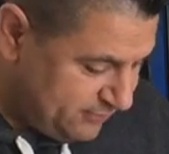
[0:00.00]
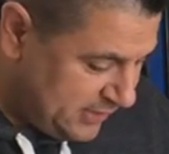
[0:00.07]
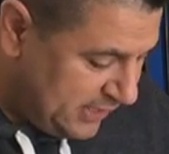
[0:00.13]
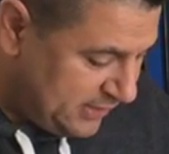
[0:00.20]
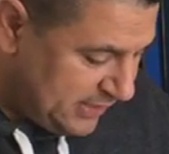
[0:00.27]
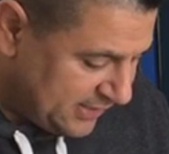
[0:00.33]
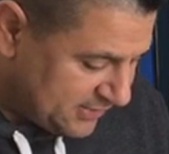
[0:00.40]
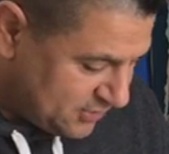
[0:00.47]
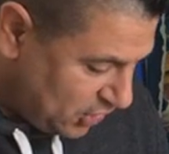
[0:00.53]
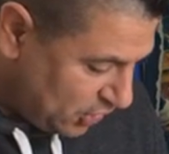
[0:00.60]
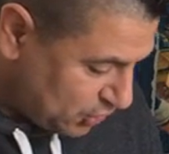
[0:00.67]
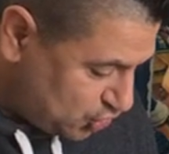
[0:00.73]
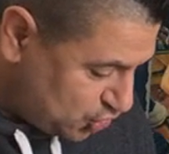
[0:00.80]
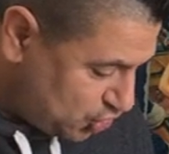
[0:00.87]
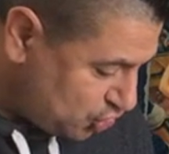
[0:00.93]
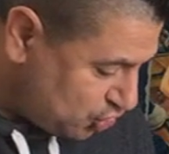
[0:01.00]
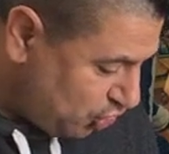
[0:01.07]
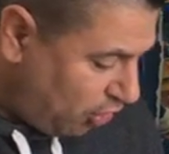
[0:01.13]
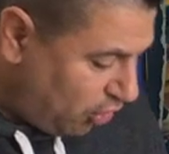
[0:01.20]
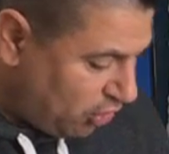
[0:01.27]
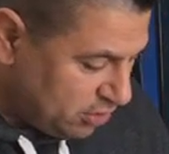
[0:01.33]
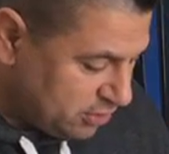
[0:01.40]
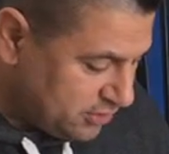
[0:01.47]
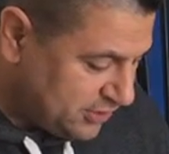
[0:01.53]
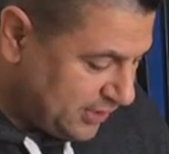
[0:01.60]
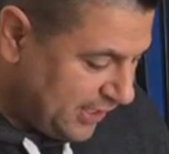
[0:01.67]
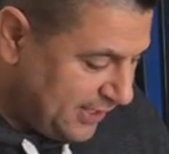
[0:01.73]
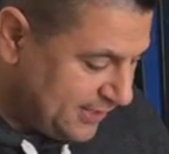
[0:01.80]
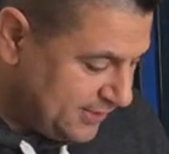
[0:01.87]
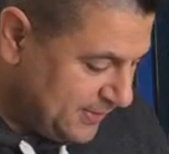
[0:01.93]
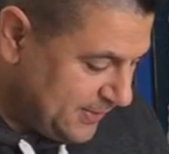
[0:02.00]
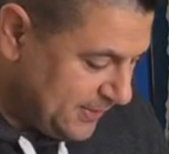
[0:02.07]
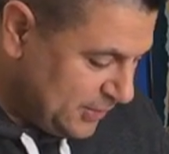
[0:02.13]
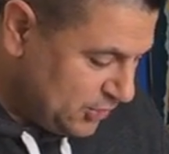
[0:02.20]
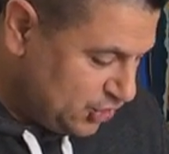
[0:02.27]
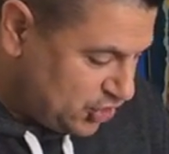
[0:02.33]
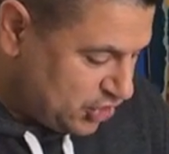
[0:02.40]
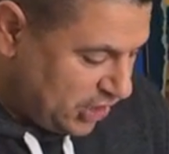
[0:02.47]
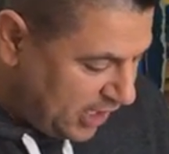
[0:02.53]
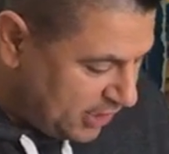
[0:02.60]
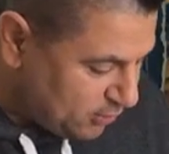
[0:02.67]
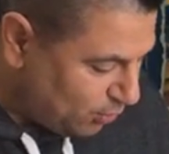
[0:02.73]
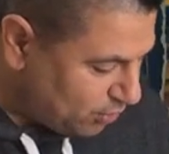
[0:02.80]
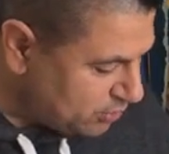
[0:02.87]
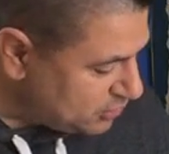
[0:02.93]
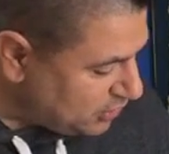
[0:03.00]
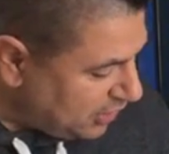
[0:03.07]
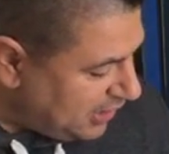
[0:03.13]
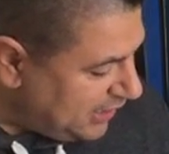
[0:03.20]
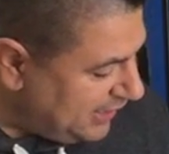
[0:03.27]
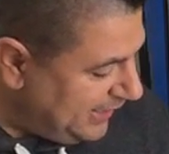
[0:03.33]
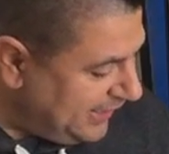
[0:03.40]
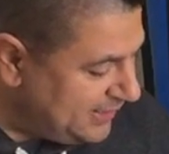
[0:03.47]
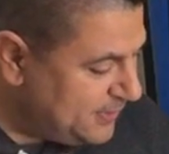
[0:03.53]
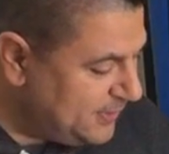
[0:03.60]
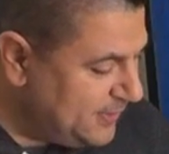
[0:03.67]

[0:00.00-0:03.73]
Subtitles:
it has got skulls and skate or die, and